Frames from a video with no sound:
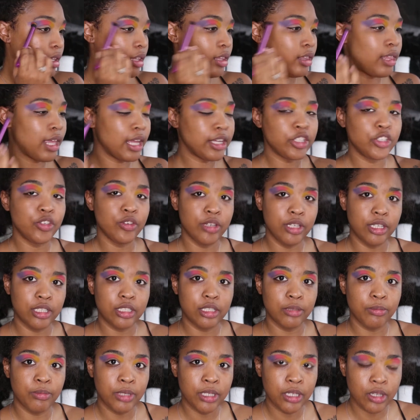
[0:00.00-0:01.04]
that you need
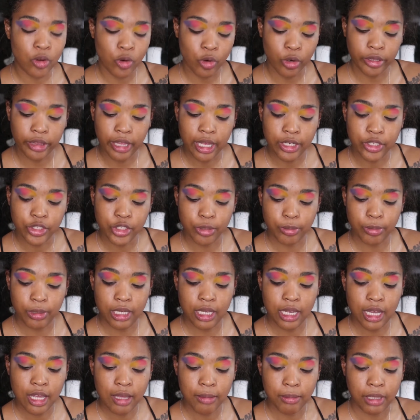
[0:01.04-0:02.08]
to be, or that you're
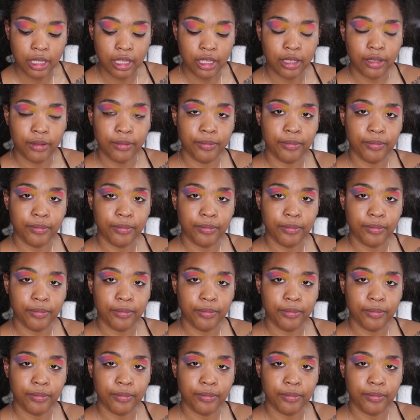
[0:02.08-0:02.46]
becoming,